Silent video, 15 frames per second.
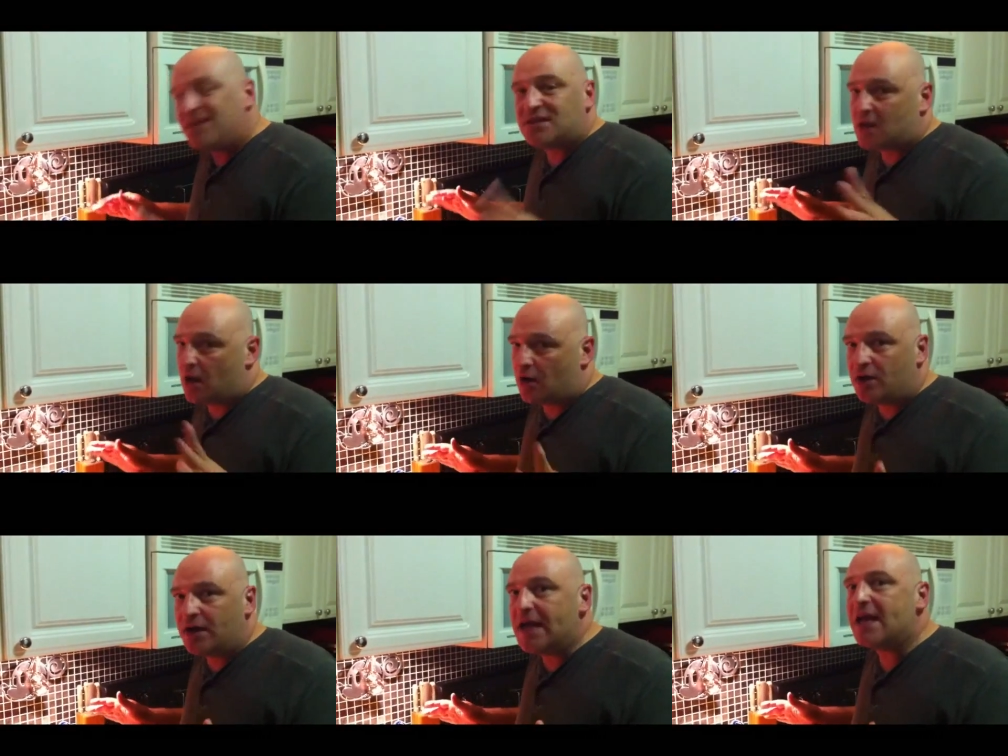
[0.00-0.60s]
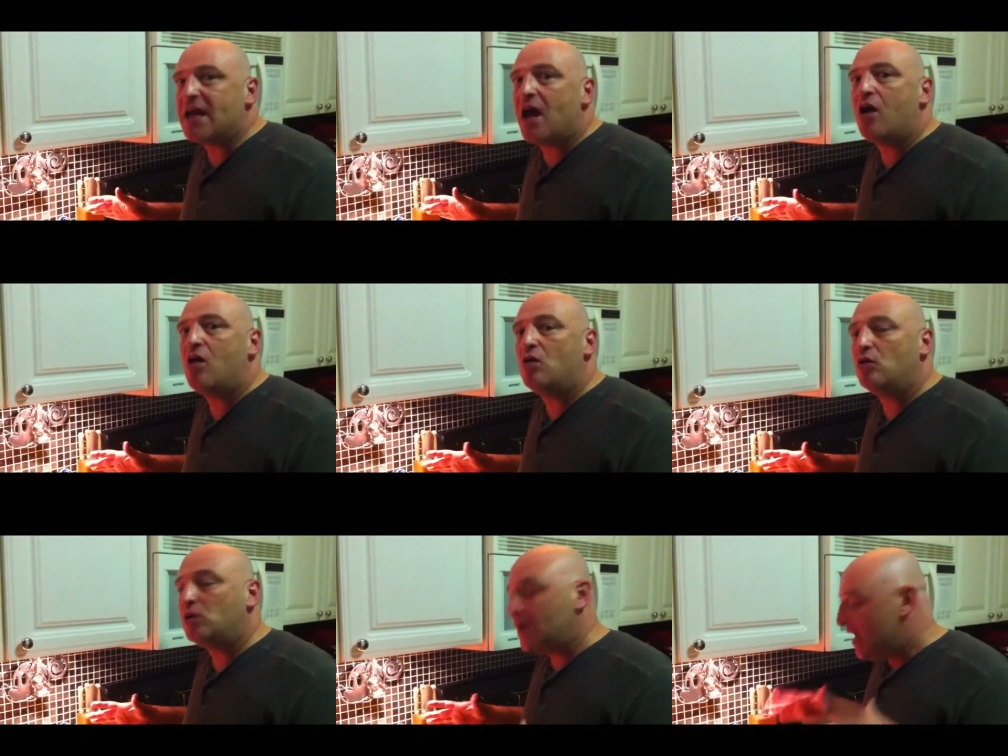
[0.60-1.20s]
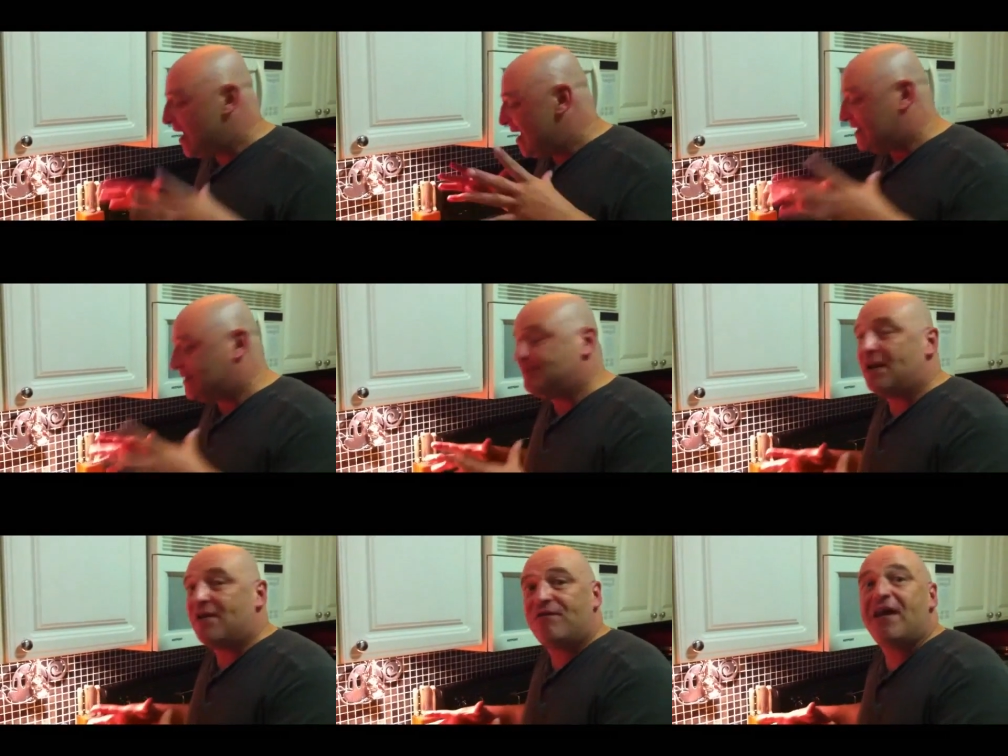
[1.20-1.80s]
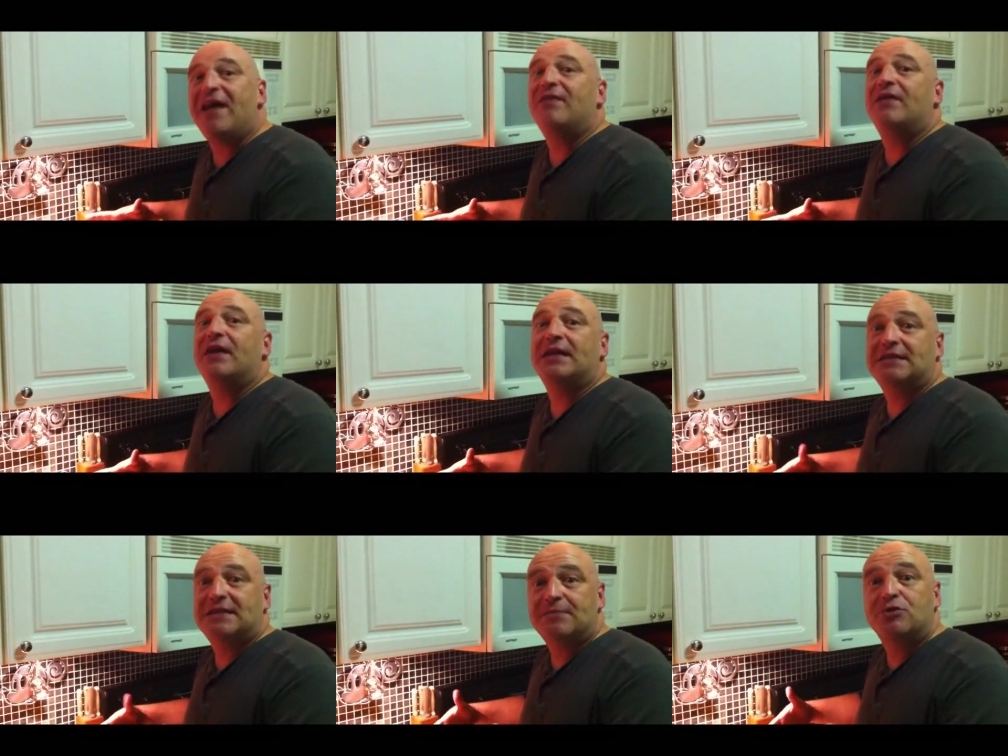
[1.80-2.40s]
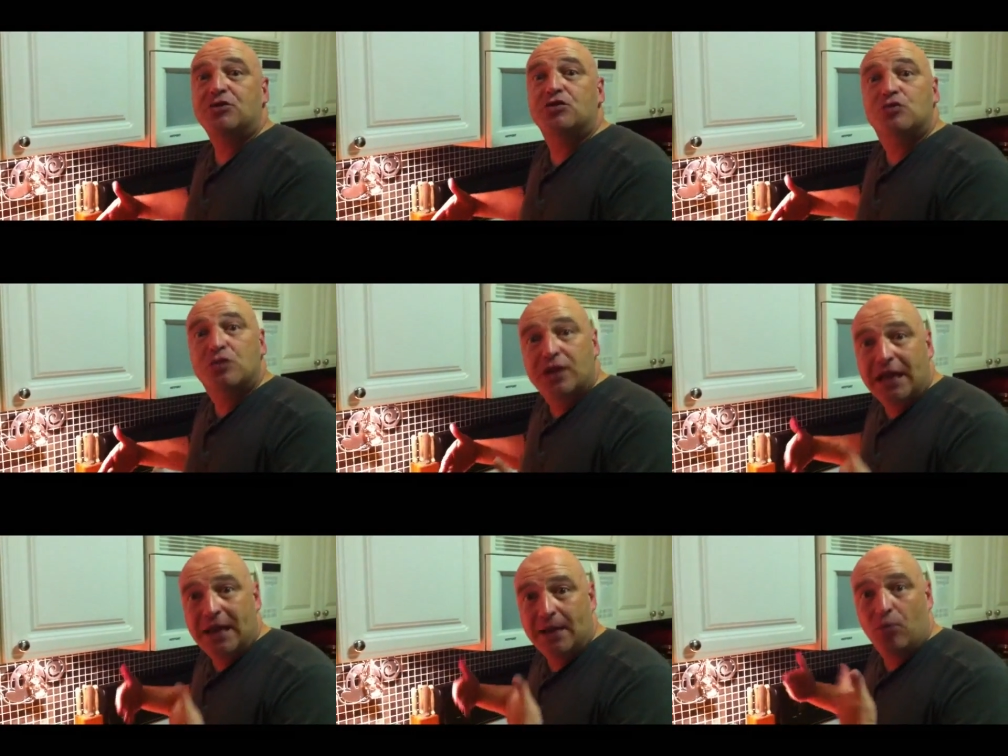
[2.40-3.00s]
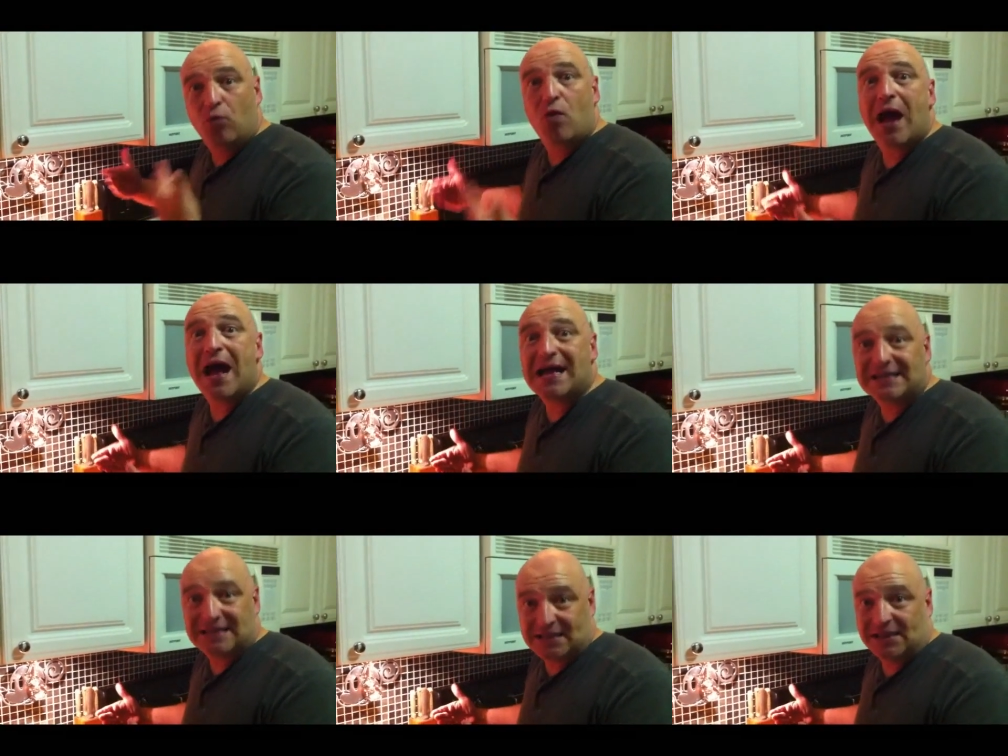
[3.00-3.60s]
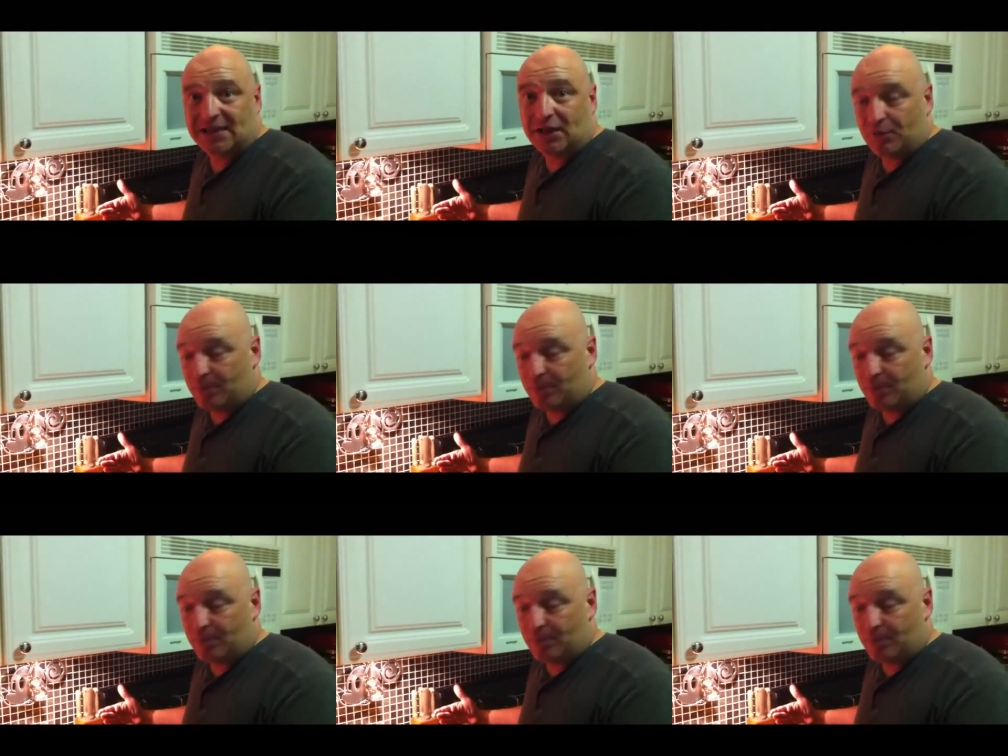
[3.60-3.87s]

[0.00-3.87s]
It's not going to get cold. As a matter of fact, the temperature's going to keep rising a